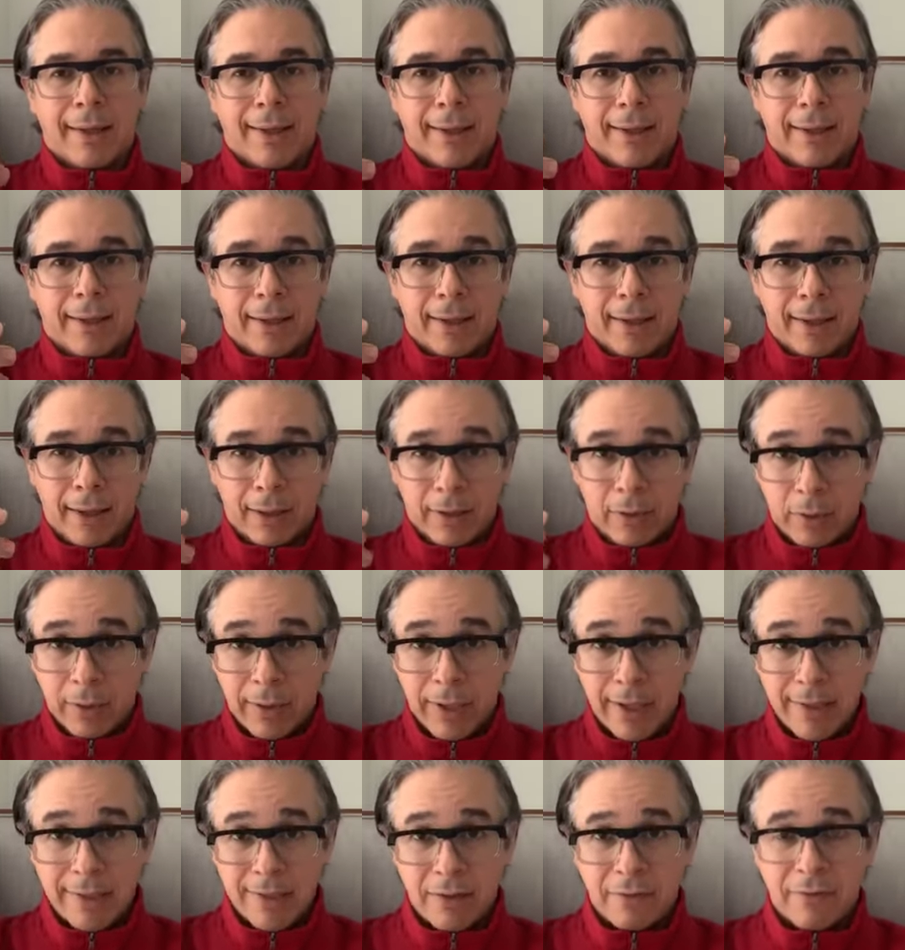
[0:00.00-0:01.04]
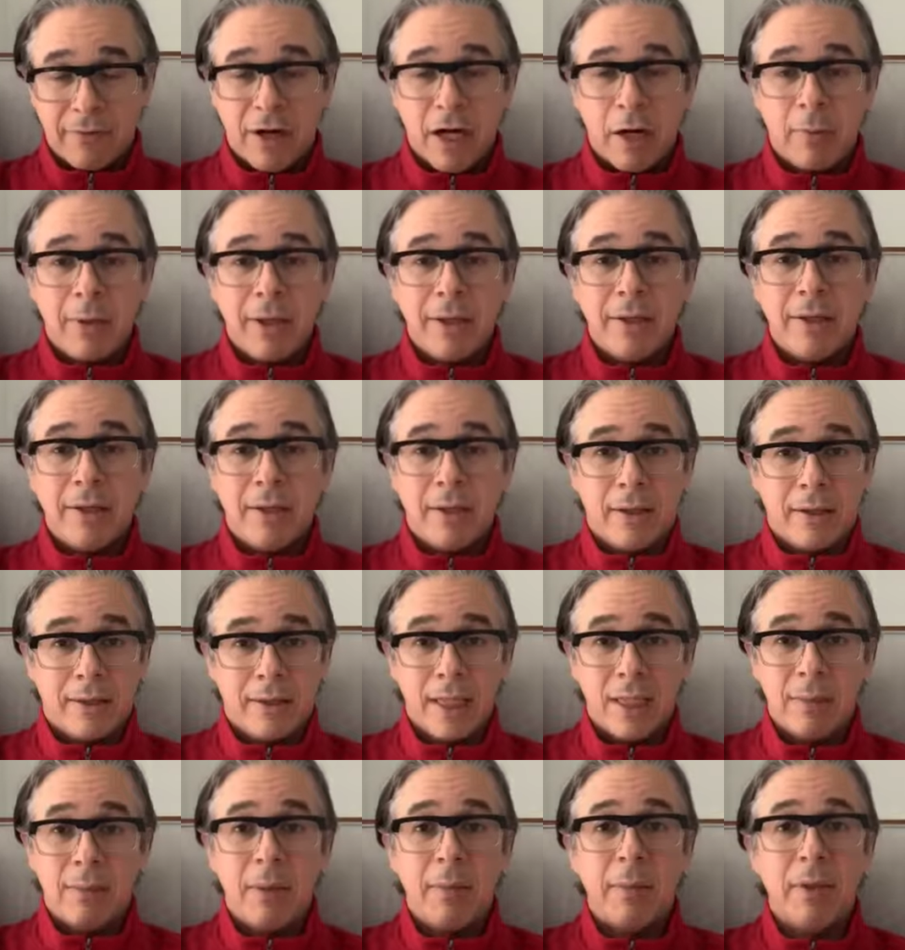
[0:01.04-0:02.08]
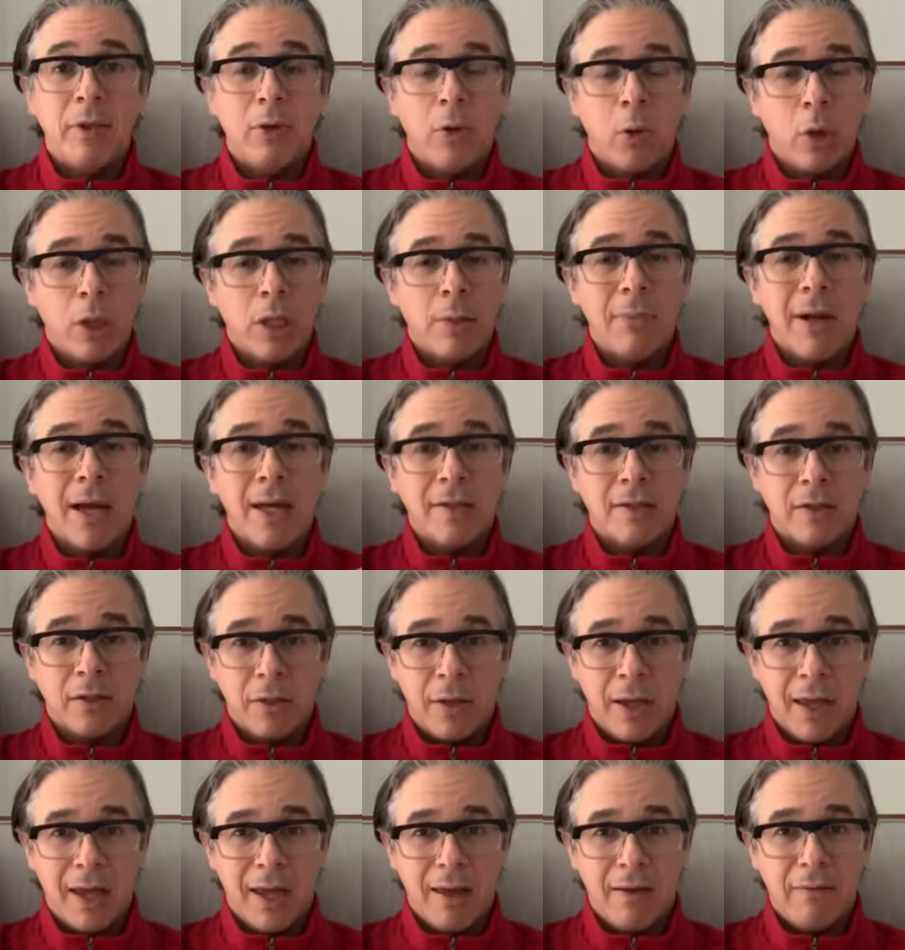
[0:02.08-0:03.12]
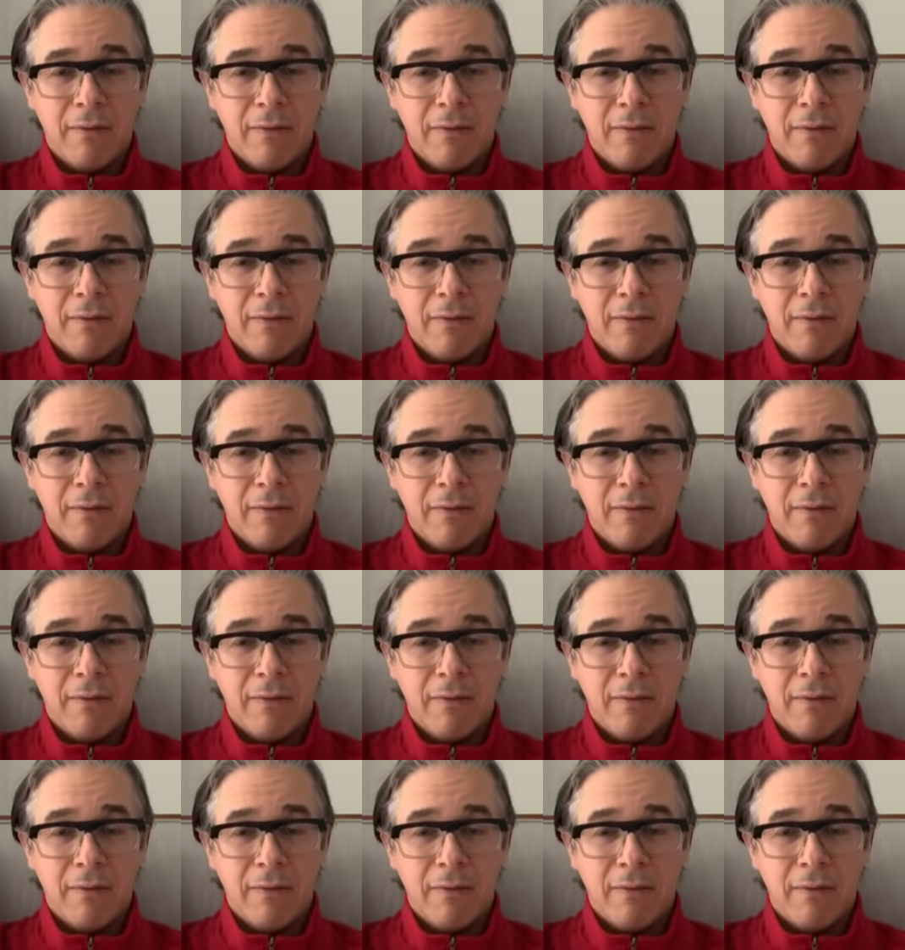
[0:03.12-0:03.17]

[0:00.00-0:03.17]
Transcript: In today's environment, this may be the only mask you have,